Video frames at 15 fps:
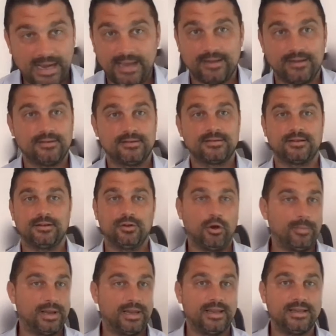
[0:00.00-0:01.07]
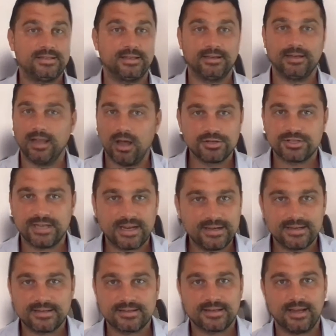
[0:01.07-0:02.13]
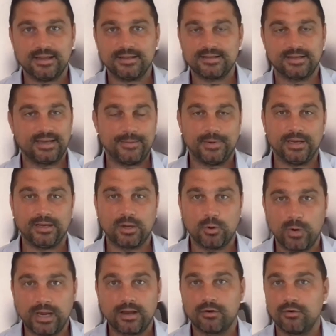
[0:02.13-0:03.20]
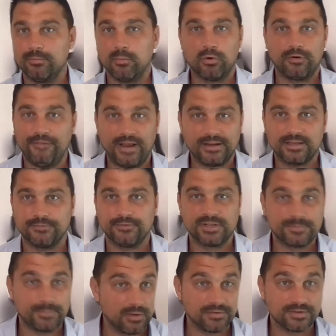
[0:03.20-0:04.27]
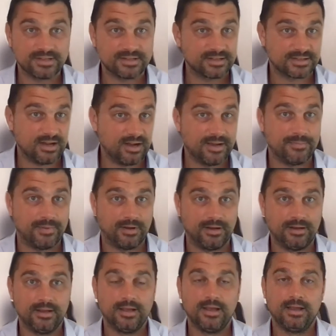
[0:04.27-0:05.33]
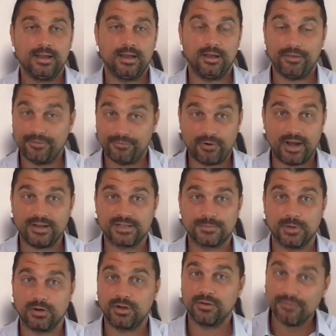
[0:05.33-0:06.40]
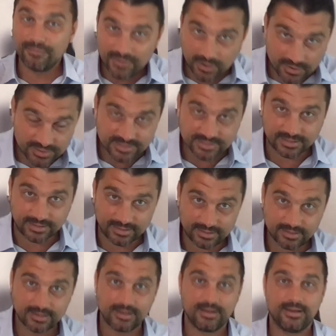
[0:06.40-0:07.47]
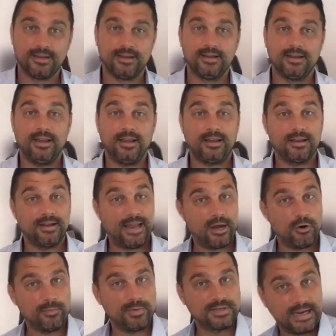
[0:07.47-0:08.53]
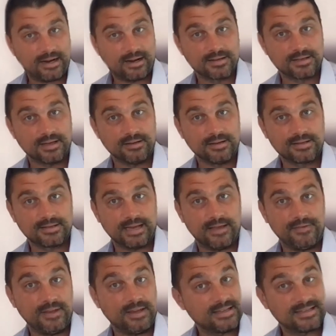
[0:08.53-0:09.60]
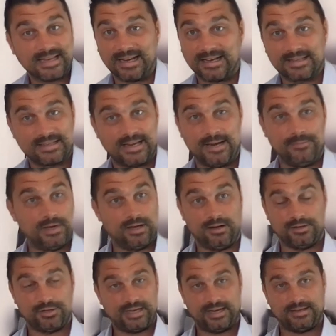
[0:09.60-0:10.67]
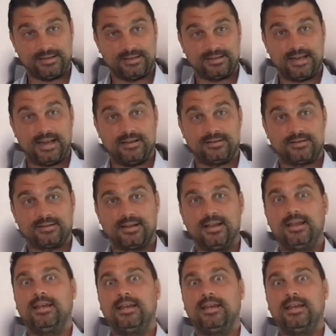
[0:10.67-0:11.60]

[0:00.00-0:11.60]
patterns, anomalies in large data sets, enabling quicker and more effective responses to cyber uh, threats. But conversely, it can help attackers understand the exact same large data sets